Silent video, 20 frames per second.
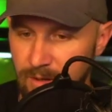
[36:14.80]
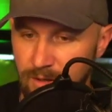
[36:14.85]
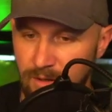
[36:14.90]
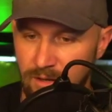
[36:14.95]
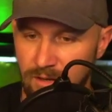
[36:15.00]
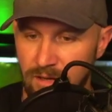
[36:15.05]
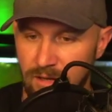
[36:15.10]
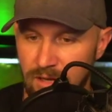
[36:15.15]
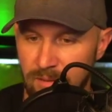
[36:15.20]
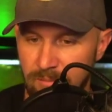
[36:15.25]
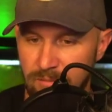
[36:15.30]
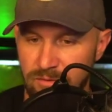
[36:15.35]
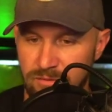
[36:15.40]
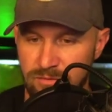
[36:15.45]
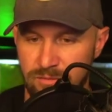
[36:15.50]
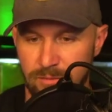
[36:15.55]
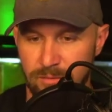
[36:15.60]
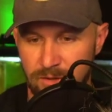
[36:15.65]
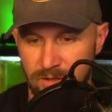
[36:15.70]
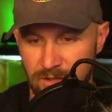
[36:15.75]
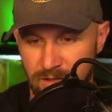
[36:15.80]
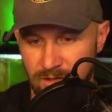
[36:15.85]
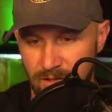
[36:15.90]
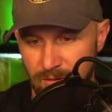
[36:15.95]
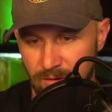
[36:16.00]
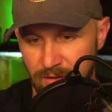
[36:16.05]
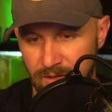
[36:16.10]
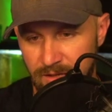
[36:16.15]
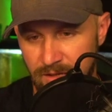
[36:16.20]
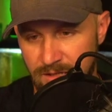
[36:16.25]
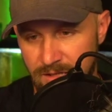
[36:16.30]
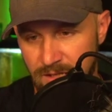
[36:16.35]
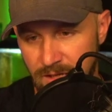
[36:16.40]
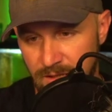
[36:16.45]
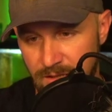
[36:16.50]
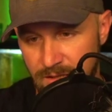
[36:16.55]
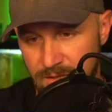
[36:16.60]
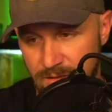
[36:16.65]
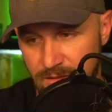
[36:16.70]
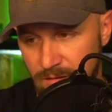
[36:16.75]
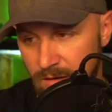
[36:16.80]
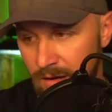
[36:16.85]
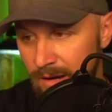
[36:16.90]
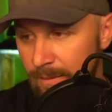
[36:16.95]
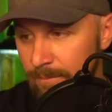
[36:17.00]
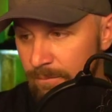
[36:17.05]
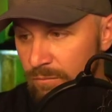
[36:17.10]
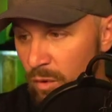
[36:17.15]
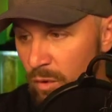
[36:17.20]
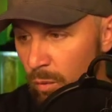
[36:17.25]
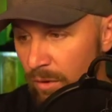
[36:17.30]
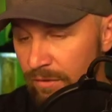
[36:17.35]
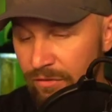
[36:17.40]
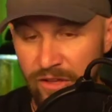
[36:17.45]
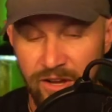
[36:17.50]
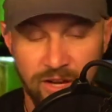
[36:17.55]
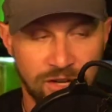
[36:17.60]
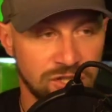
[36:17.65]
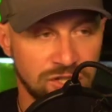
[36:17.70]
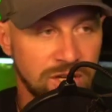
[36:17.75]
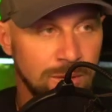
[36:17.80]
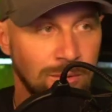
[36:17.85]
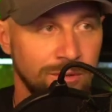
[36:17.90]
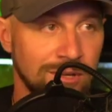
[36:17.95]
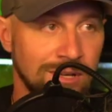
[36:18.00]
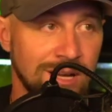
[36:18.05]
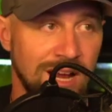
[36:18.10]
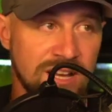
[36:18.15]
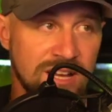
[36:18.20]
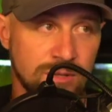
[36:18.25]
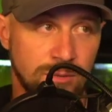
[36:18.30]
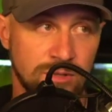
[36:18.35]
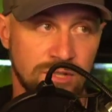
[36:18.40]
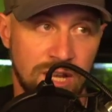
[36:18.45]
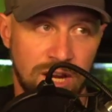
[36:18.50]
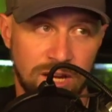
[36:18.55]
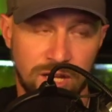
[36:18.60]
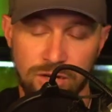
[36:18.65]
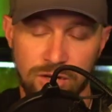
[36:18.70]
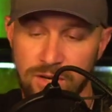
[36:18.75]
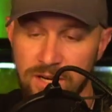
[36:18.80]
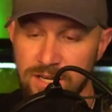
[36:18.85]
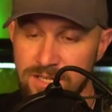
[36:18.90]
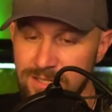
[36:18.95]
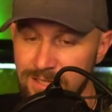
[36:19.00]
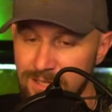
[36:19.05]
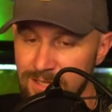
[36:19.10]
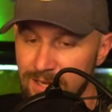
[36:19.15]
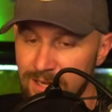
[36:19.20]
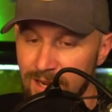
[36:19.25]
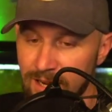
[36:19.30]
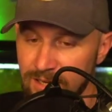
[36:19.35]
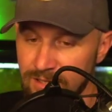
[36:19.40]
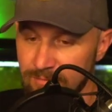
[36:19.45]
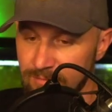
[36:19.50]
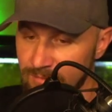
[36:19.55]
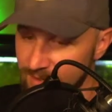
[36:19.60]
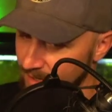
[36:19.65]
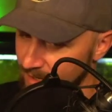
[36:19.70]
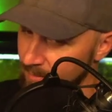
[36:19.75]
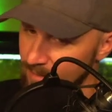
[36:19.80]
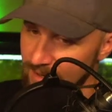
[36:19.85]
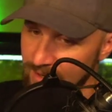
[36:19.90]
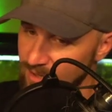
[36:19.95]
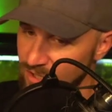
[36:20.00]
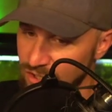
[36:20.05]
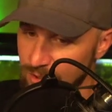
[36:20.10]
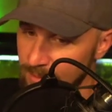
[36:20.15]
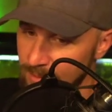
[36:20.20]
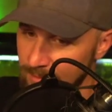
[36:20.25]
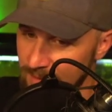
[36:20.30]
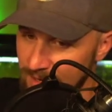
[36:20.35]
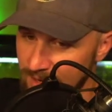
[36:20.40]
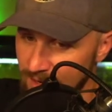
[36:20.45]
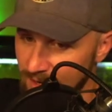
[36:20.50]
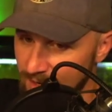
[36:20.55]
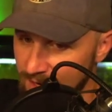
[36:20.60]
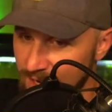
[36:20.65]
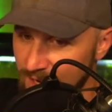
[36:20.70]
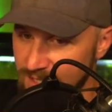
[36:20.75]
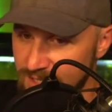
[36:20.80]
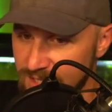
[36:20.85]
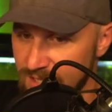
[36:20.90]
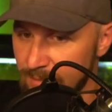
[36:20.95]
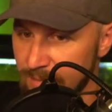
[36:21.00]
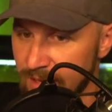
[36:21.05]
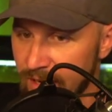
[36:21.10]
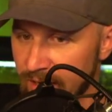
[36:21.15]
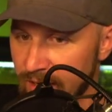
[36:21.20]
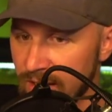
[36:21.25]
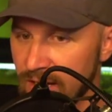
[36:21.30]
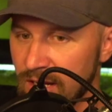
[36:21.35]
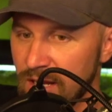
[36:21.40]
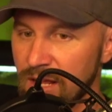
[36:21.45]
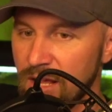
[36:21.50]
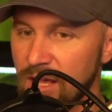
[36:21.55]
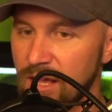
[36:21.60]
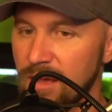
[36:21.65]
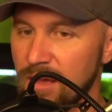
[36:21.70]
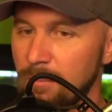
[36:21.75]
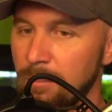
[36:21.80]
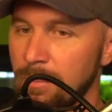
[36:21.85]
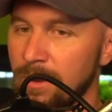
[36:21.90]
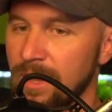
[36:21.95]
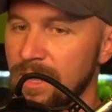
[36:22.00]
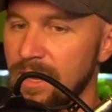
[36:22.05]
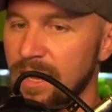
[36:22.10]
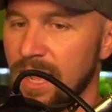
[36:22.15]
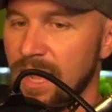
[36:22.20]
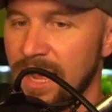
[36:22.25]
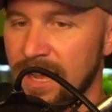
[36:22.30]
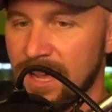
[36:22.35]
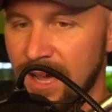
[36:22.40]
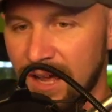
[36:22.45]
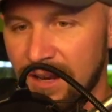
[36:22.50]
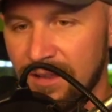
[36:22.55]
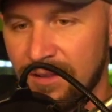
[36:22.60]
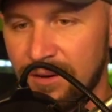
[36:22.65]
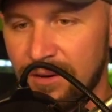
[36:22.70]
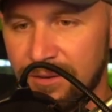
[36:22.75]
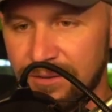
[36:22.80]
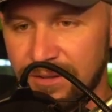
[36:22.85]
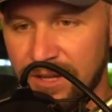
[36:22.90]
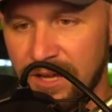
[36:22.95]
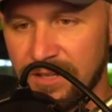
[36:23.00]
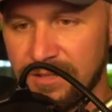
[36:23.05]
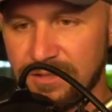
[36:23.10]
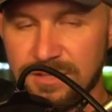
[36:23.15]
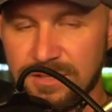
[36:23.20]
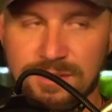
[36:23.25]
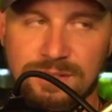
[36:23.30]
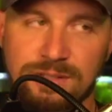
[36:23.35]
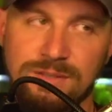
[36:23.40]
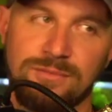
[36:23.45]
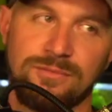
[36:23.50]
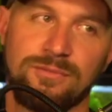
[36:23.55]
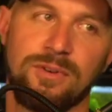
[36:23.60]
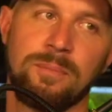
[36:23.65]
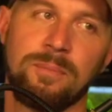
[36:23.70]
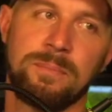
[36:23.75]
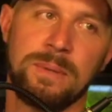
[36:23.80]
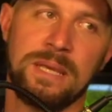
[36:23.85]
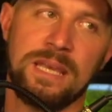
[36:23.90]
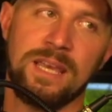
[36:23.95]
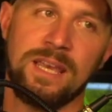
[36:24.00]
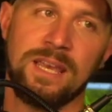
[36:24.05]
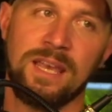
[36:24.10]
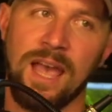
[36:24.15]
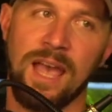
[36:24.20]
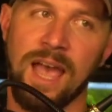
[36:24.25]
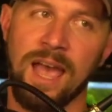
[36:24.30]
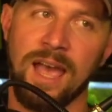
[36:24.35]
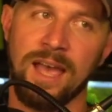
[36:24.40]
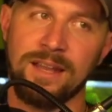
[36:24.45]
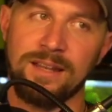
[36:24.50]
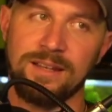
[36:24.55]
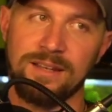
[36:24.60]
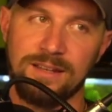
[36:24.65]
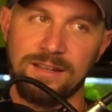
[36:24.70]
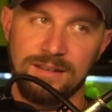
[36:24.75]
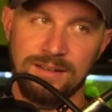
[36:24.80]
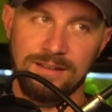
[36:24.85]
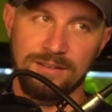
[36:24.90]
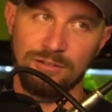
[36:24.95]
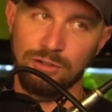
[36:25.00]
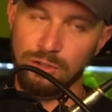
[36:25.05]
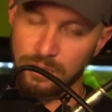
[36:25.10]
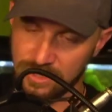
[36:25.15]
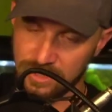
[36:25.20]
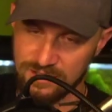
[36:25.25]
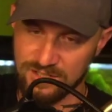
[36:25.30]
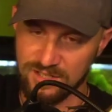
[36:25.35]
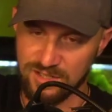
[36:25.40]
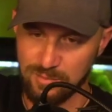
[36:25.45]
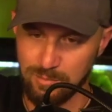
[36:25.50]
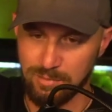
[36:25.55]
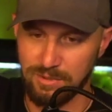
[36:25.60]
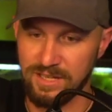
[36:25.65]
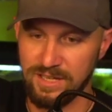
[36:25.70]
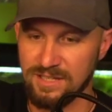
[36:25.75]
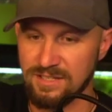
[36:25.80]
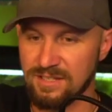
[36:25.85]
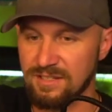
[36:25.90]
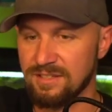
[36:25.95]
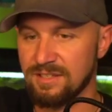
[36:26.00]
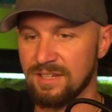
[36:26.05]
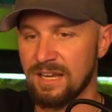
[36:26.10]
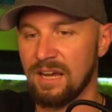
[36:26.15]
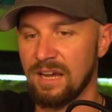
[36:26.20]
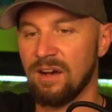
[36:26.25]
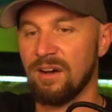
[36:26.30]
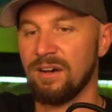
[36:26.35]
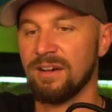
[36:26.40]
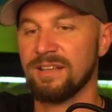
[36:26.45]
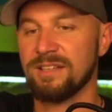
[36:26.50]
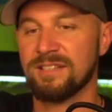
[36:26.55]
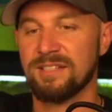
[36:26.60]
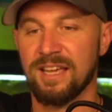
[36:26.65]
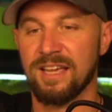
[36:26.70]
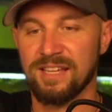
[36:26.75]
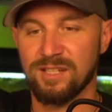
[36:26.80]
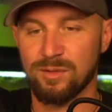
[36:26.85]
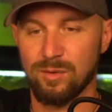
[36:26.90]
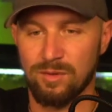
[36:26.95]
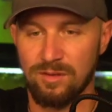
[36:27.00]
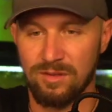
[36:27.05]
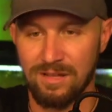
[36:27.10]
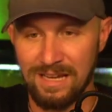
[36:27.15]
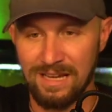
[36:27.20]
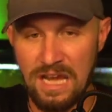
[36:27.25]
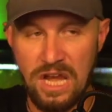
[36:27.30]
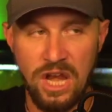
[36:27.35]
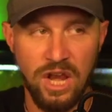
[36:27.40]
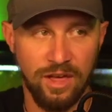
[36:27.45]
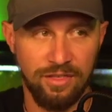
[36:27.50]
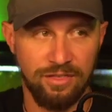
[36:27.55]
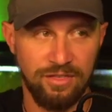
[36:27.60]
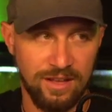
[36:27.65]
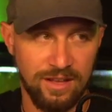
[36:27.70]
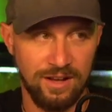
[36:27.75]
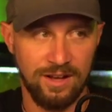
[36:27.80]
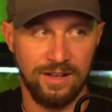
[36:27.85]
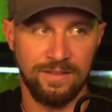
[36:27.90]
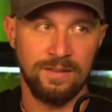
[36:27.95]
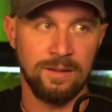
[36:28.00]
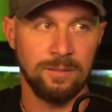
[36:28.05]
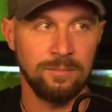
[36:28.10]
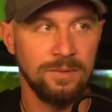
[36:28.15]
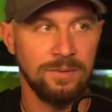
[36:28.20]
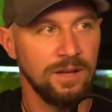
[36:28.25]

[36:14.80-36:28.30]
It was really, really intense. One thing I'll share with you guys, it was kind of crazy. I should be making content about it, but I got a little nuts from being at Lucas's place and seeing all his tanks with like nothing on them.